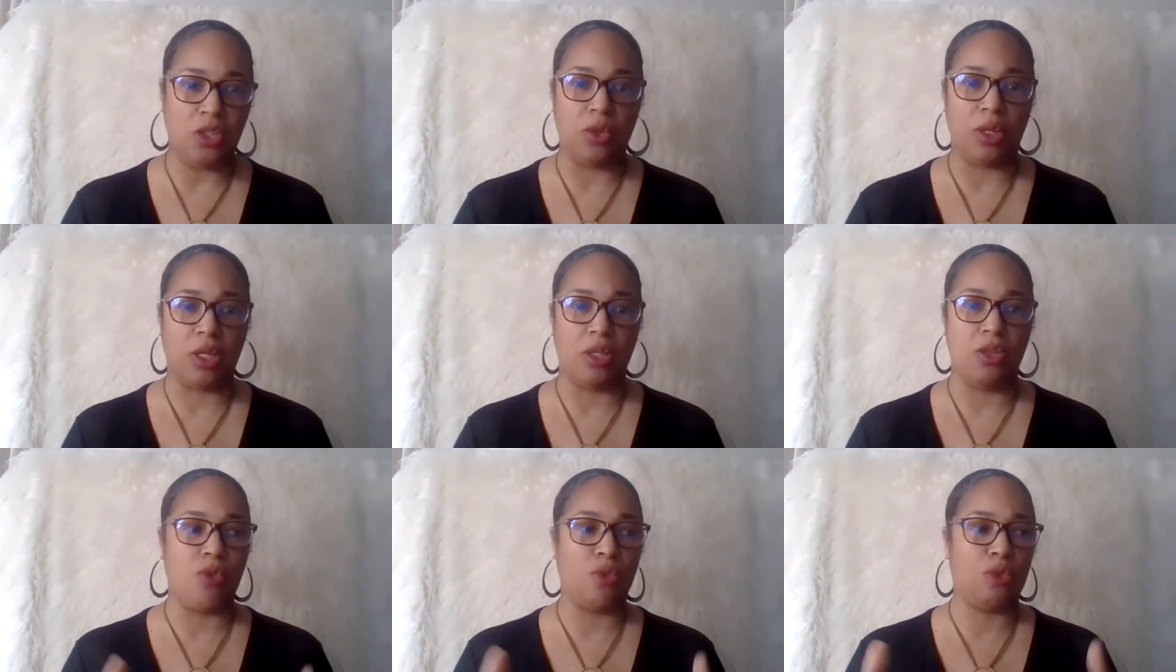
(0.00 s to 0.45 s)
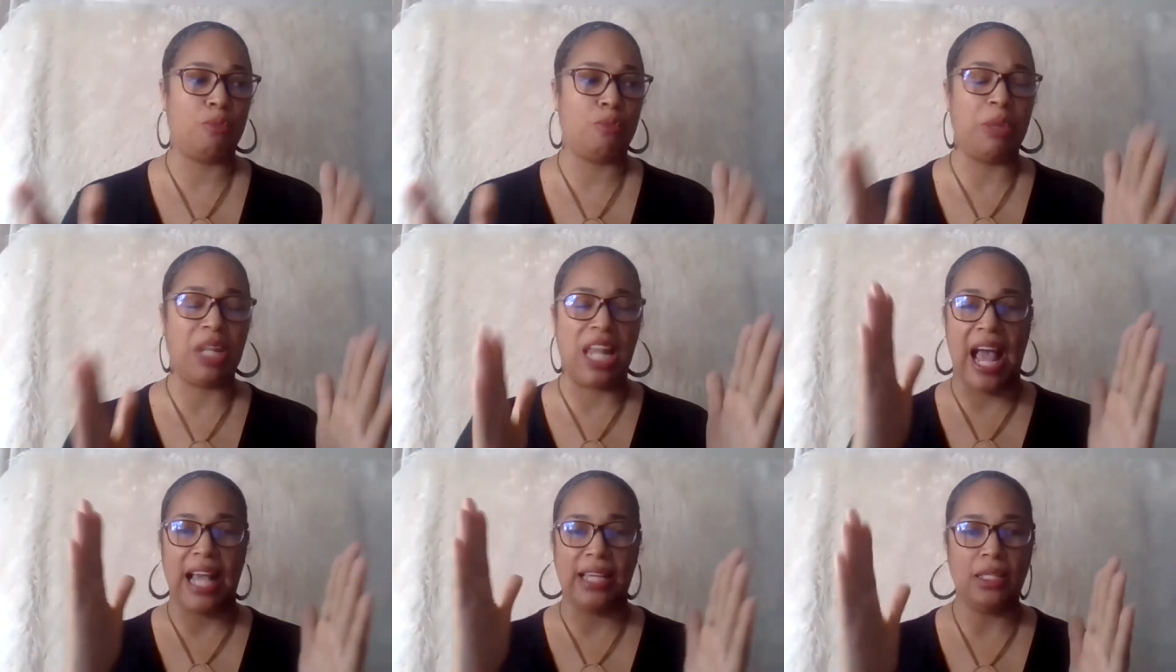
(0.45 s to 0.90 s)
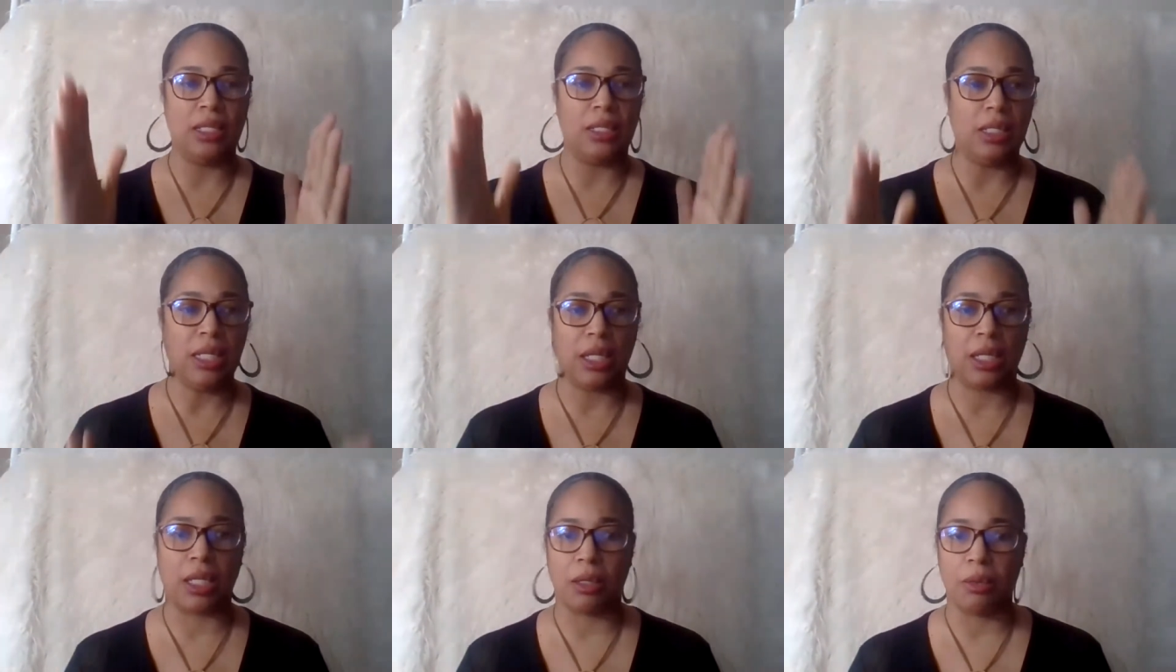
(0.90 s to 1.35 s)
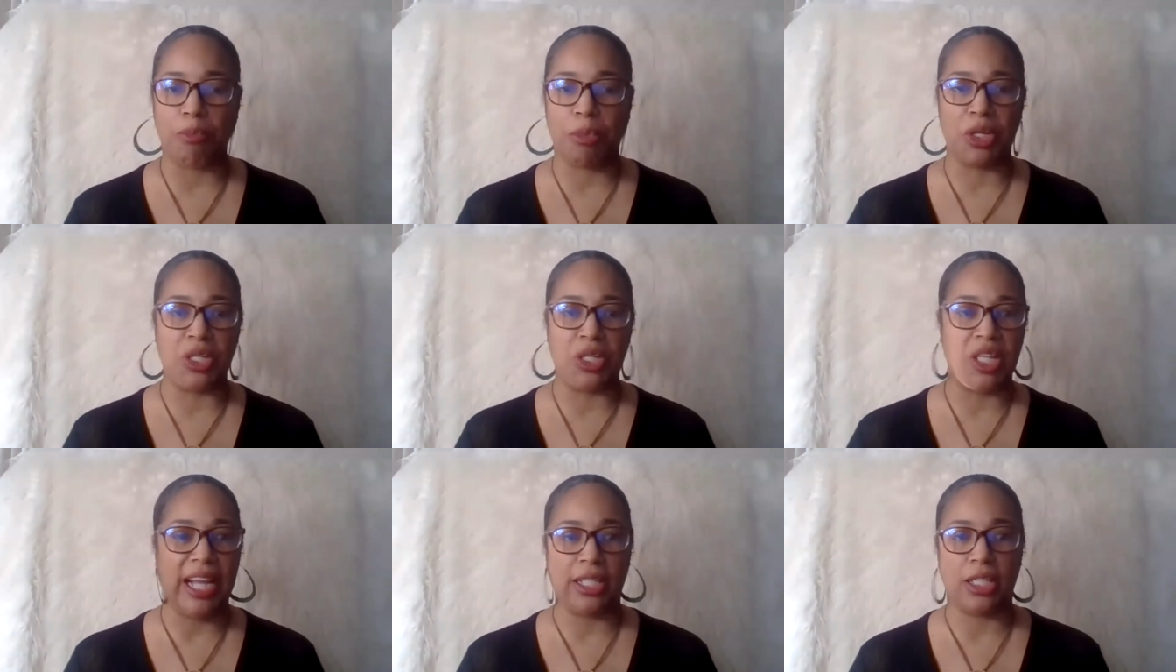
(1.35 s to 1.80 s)
You can use plastic
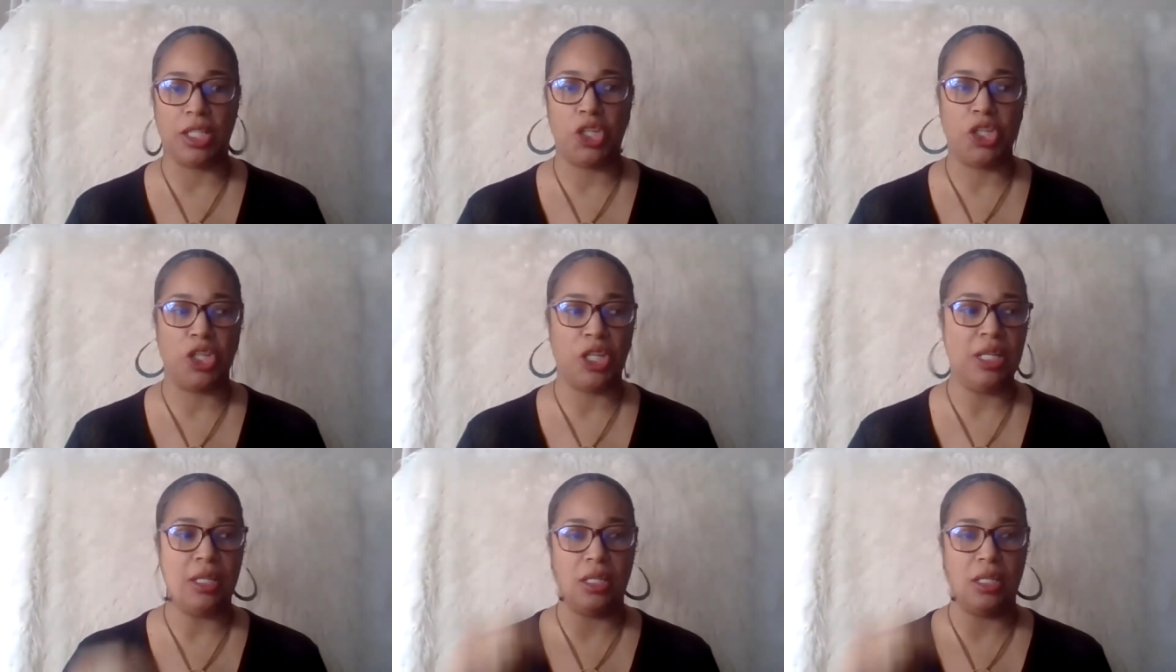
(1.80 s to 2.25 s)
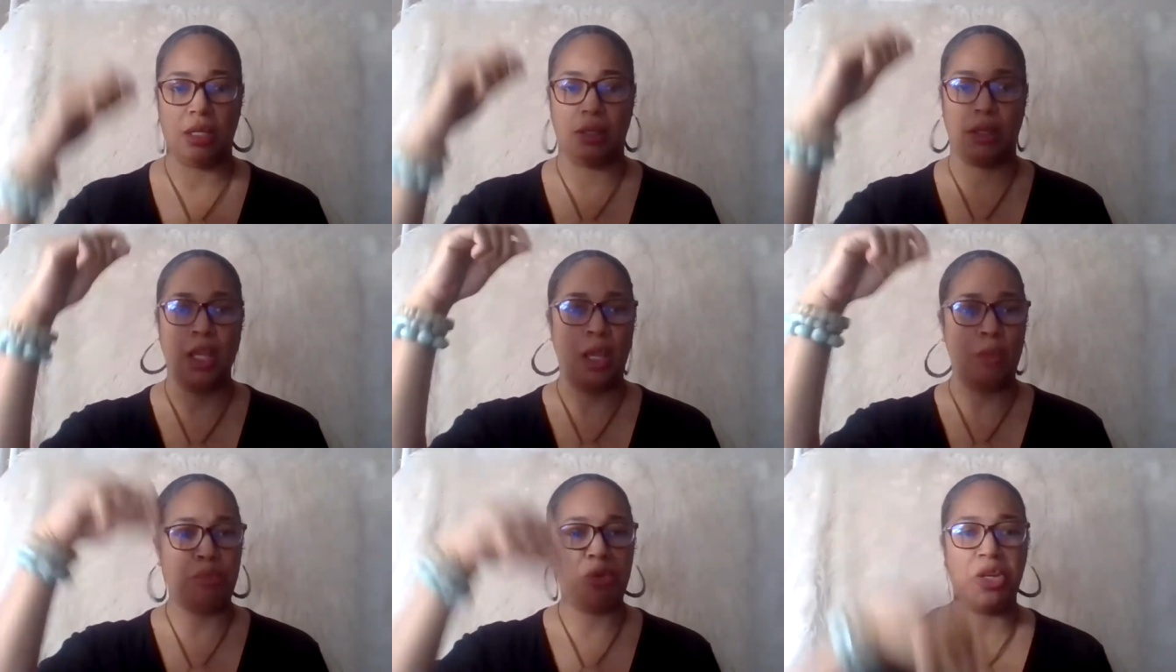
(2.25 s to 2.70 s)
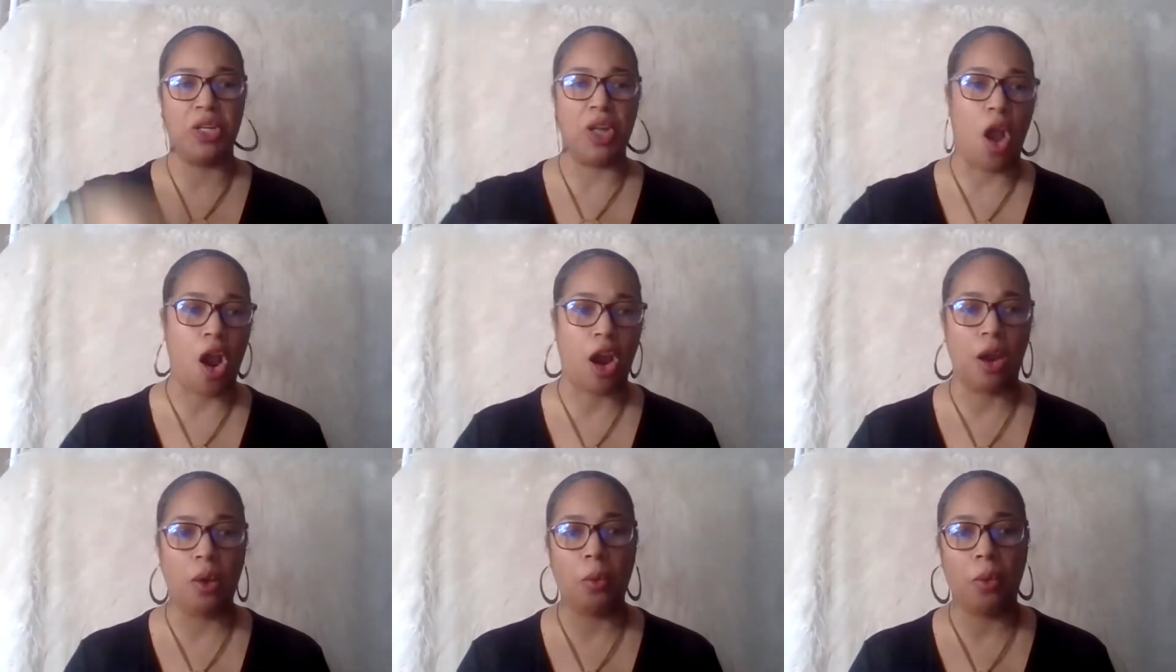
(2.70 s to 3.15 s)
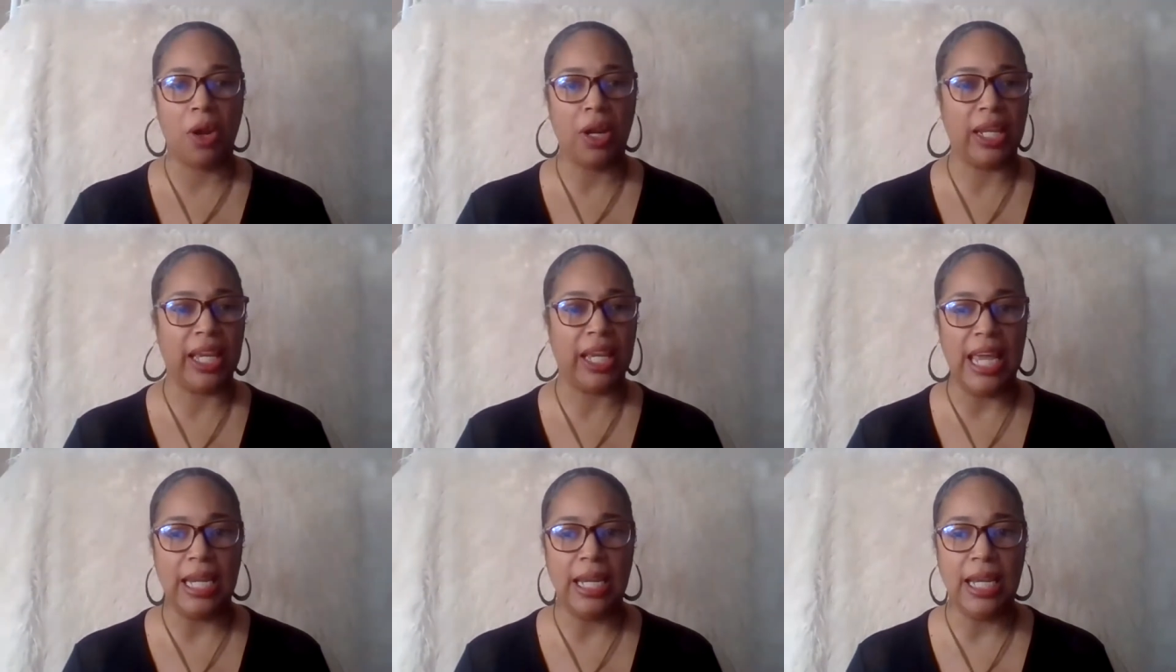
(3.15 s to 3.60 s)
protected sheets and put artwork
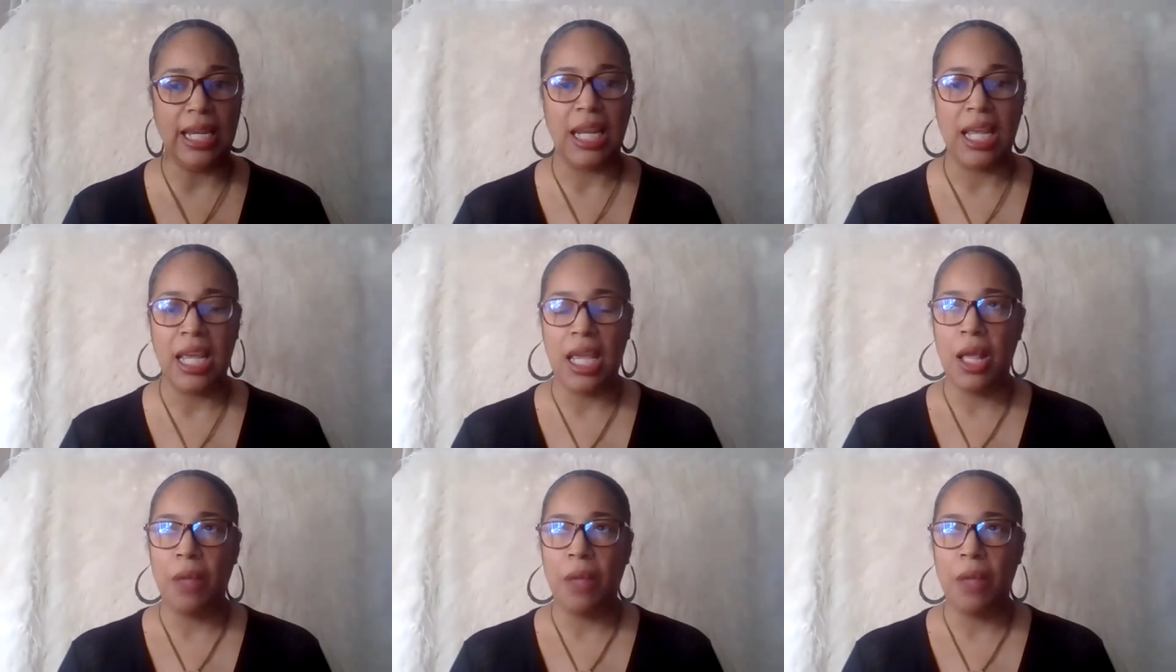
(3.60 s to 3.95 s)
in it.